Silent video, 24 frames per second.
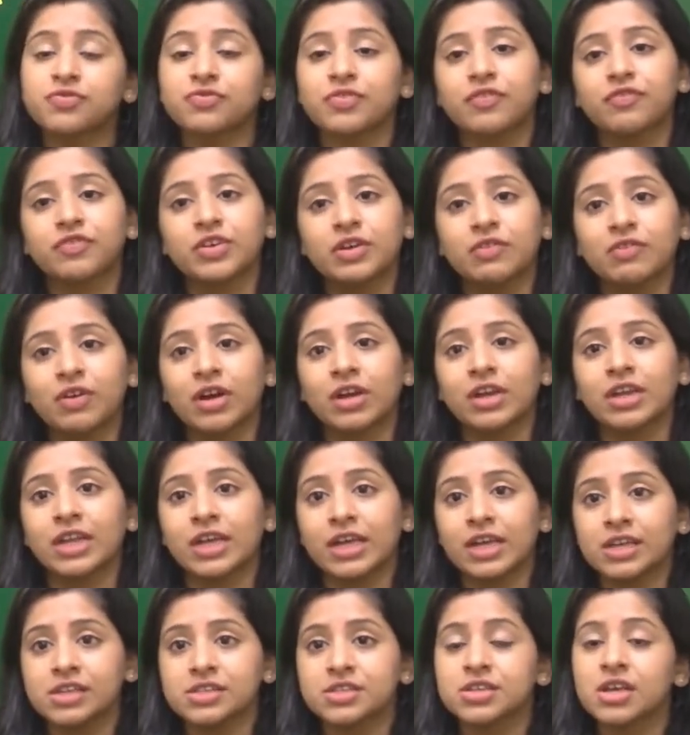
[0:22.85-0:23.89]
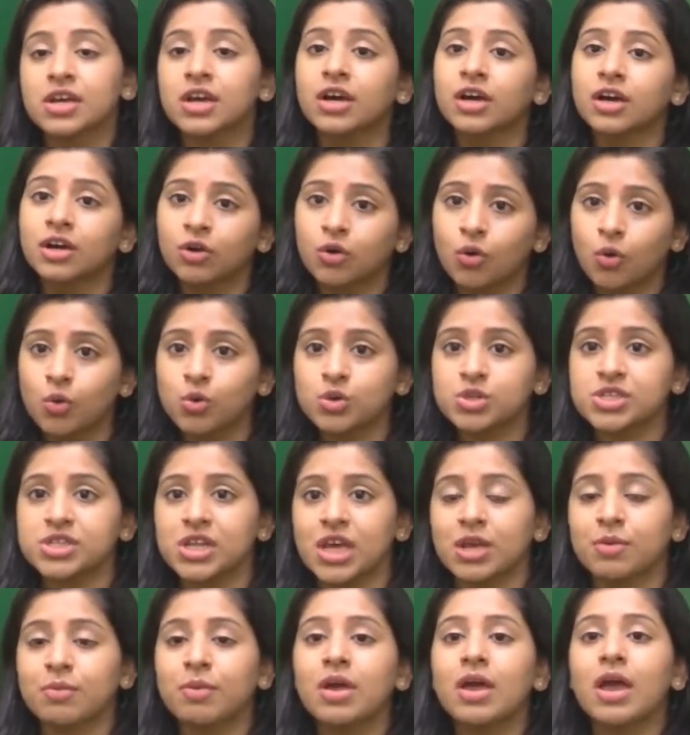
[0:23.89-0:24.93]
51 days course
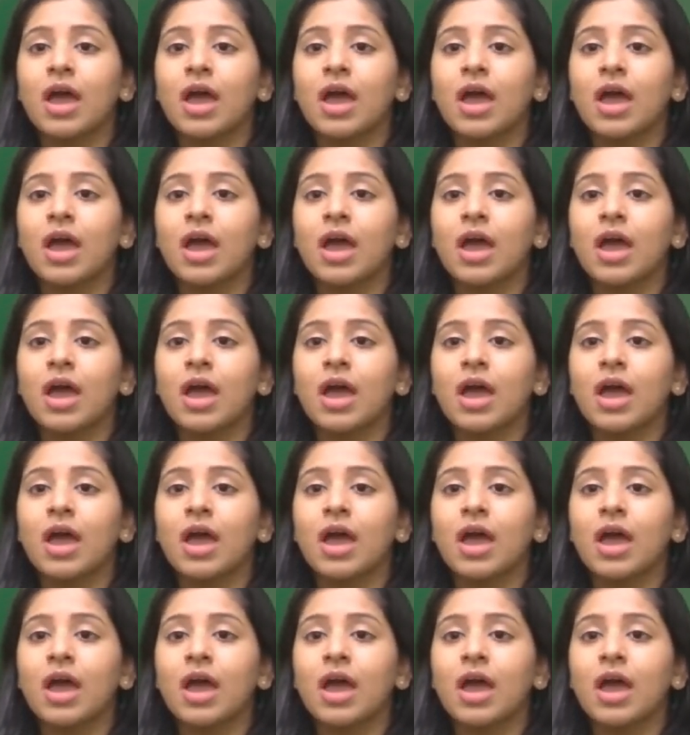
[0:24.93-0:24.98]
time,